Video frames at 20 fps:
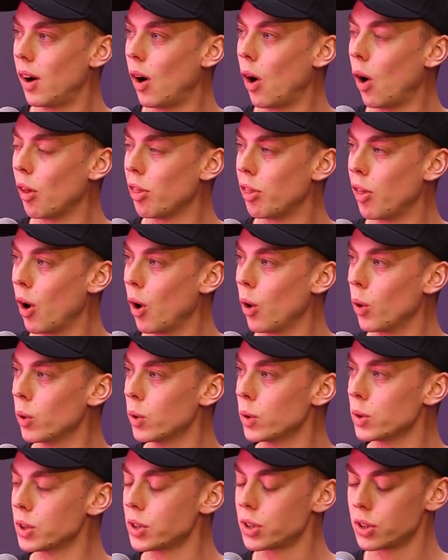are
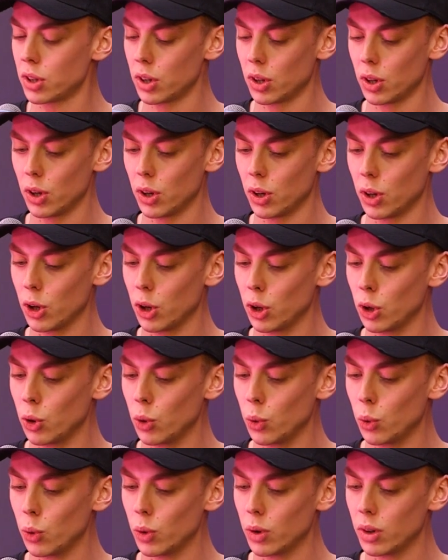those
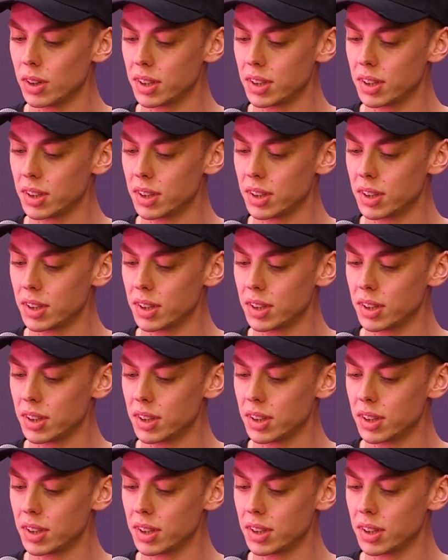who